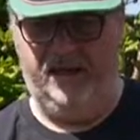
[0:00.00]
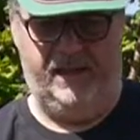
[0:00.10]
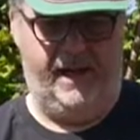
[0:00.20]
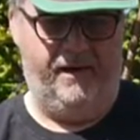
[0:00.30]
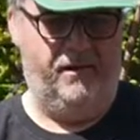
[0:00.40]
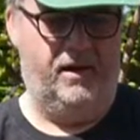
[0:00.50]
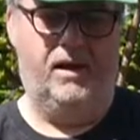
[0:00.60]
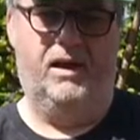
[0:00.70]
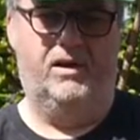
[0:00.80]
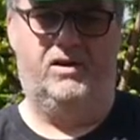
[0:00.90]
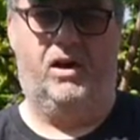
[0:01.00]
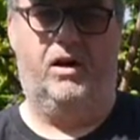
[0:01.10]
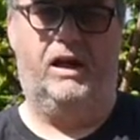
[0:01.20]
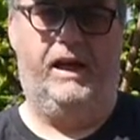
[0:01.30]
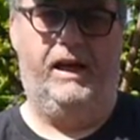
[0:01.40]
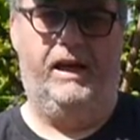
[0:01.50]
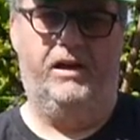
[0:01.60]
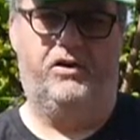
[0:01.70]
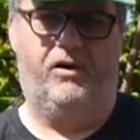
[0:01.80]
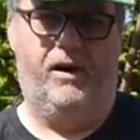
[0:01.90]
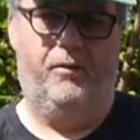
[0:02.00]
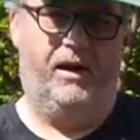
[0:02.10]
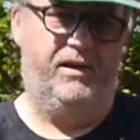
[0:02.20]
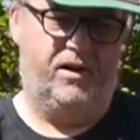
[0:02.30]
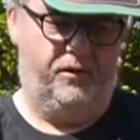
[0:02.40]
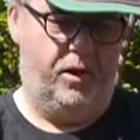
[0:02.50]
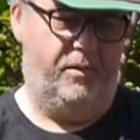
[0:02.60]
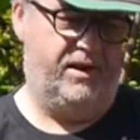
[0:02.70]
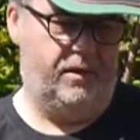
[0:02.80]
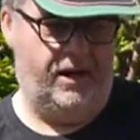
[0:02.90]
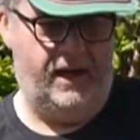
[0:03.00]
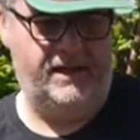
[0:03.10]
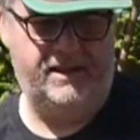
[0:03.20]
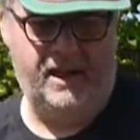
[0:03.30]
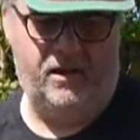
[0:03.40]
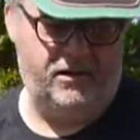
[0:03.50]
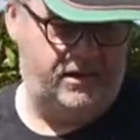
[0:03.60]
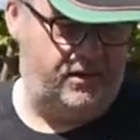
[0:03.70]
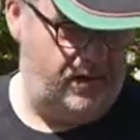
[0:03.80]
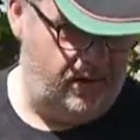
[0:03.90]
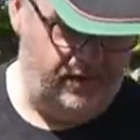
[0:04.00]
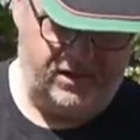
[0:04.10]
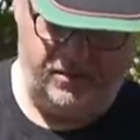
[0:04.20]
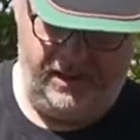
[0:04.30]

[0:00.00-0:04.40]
it down start cleaning it straight away so no mess about let's get on onto